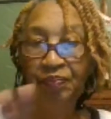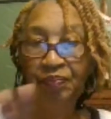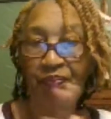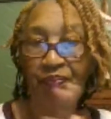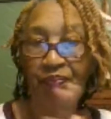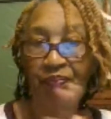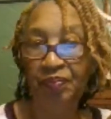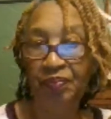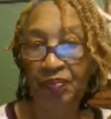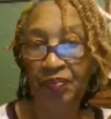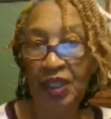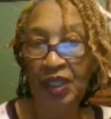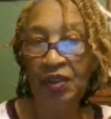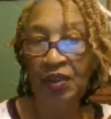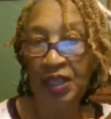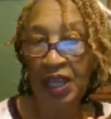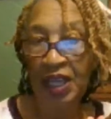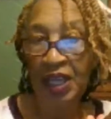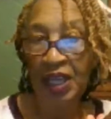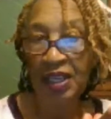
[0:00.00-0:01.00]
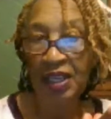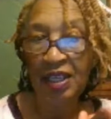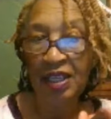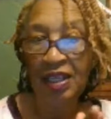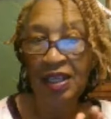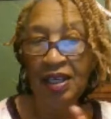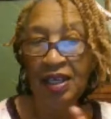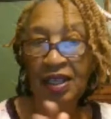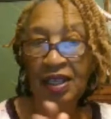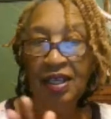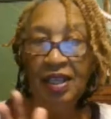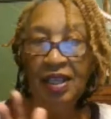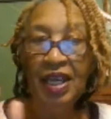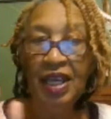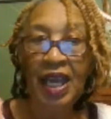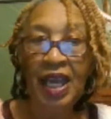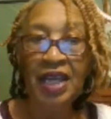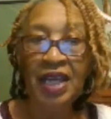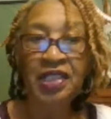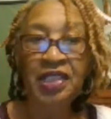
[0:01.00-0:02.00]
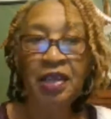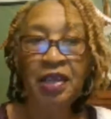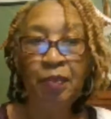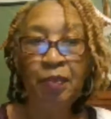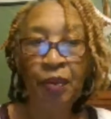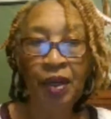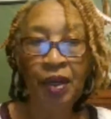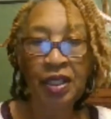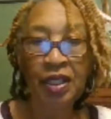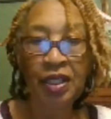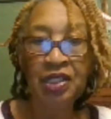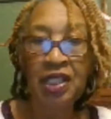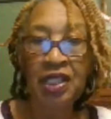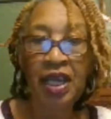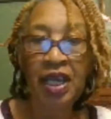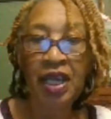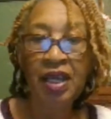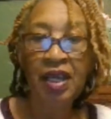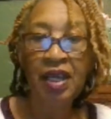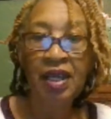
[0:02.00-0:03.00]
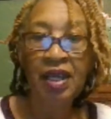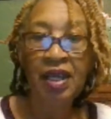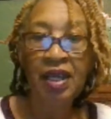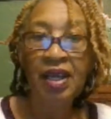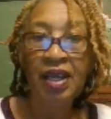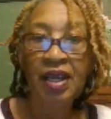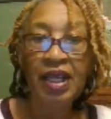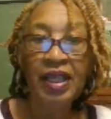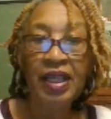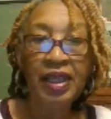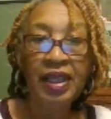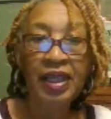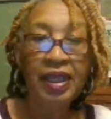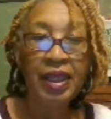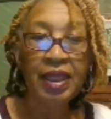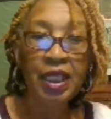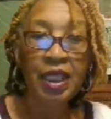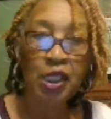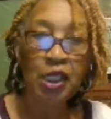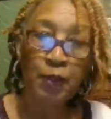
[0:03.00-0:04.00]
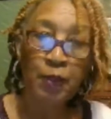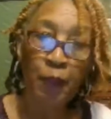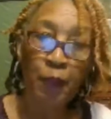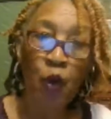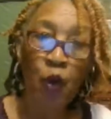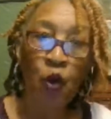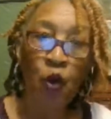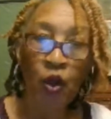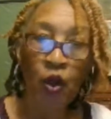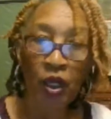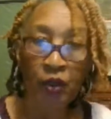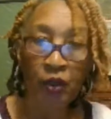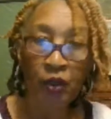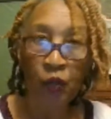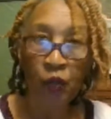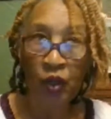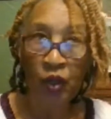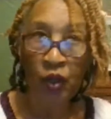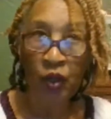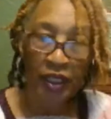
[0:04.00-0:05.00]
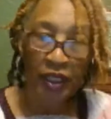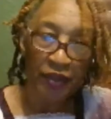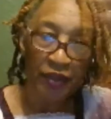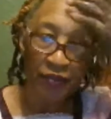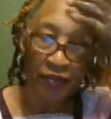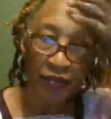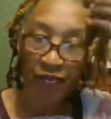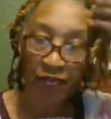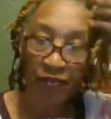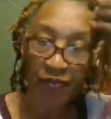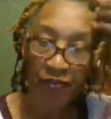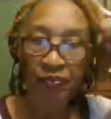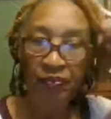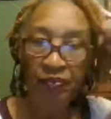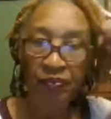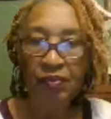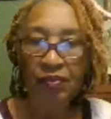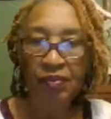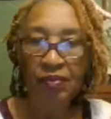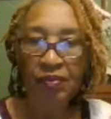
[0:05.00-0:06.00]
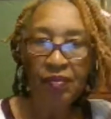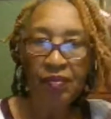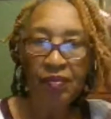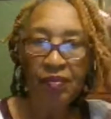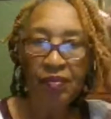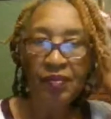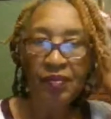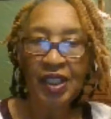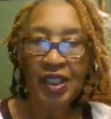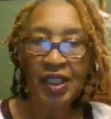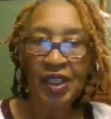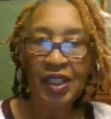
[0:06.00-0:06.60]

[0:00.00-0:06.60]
Okay? As her brother said, the spoiled one. Yeah.